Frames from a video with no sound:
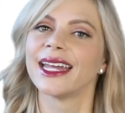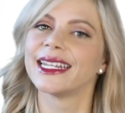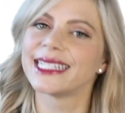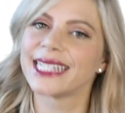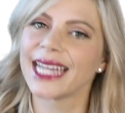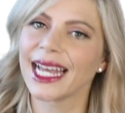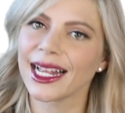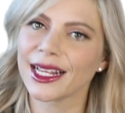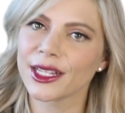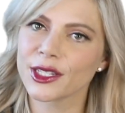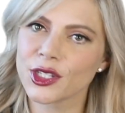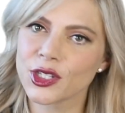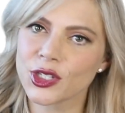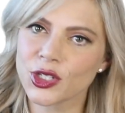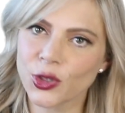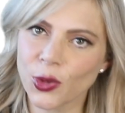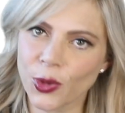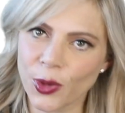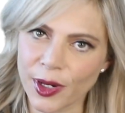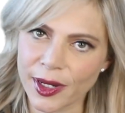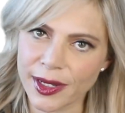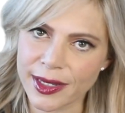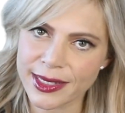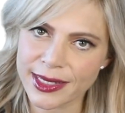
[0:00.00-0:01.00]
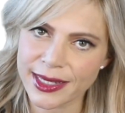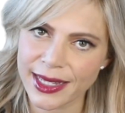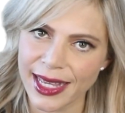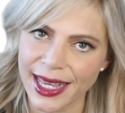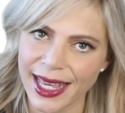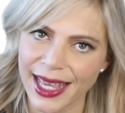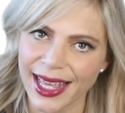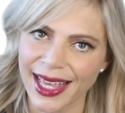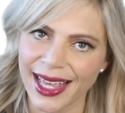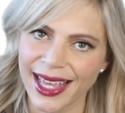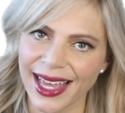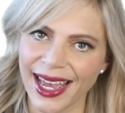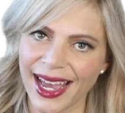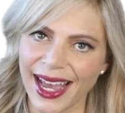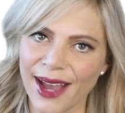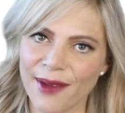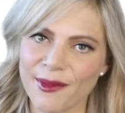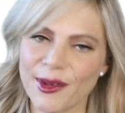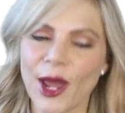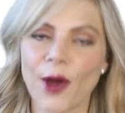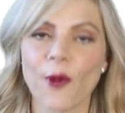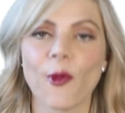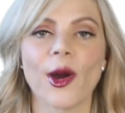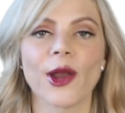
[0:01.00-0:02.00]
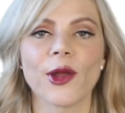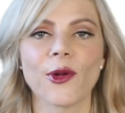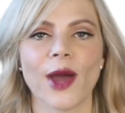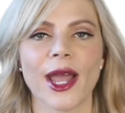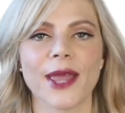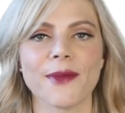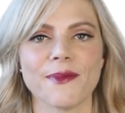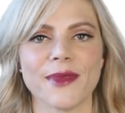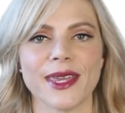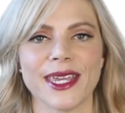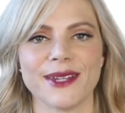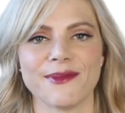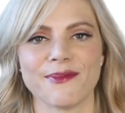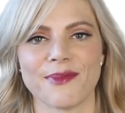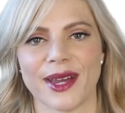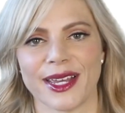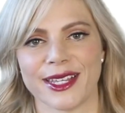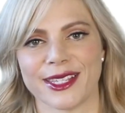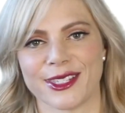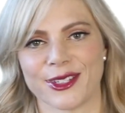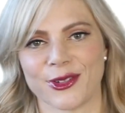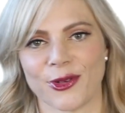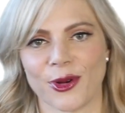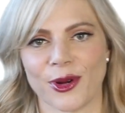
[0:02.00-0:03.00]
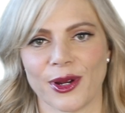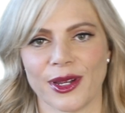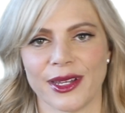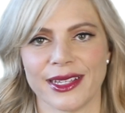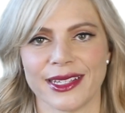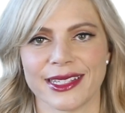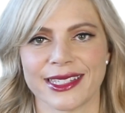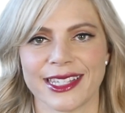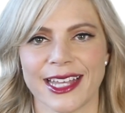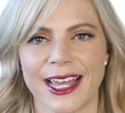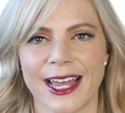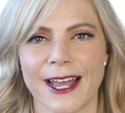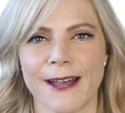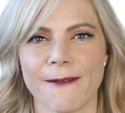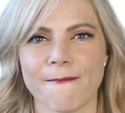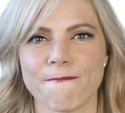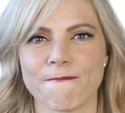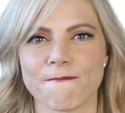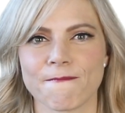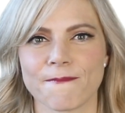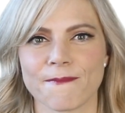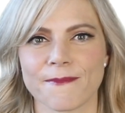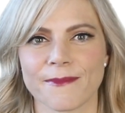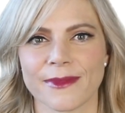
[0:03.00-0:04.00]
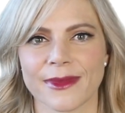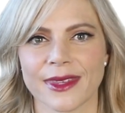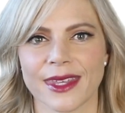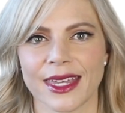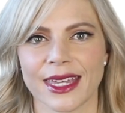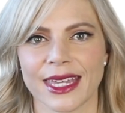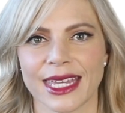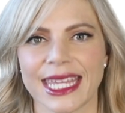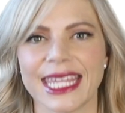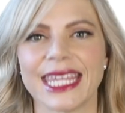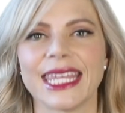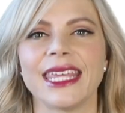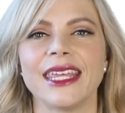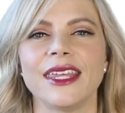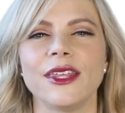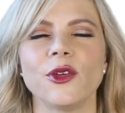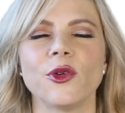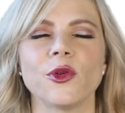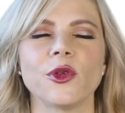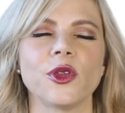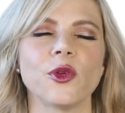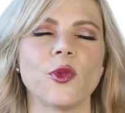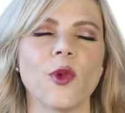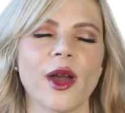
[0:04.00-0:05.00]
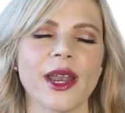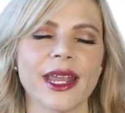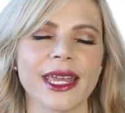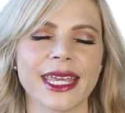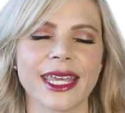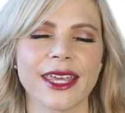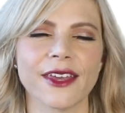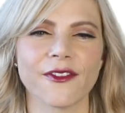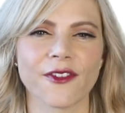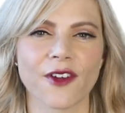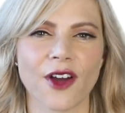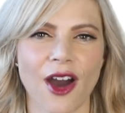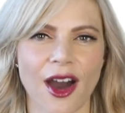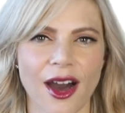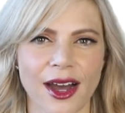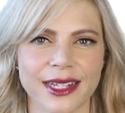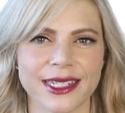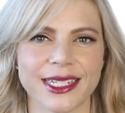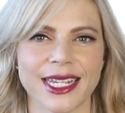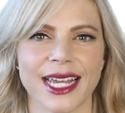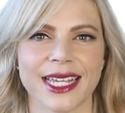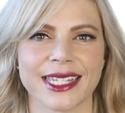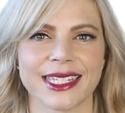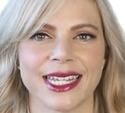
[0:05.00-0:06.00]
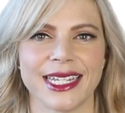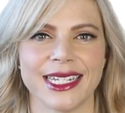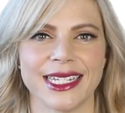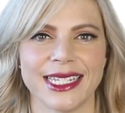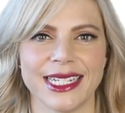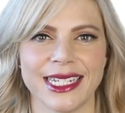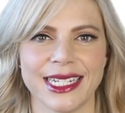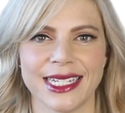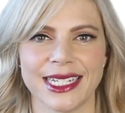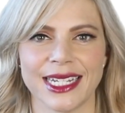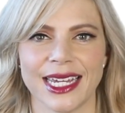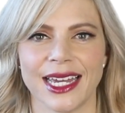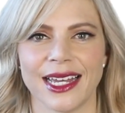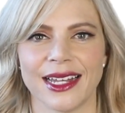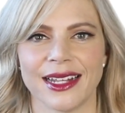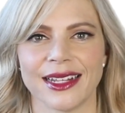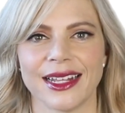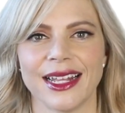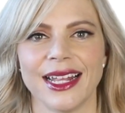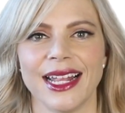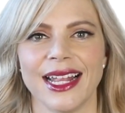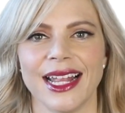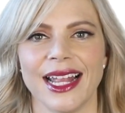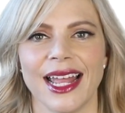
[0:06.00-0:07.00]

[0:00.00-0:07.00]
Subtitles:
Tell stories. Now, what do I mean by stories? You want to give context and details.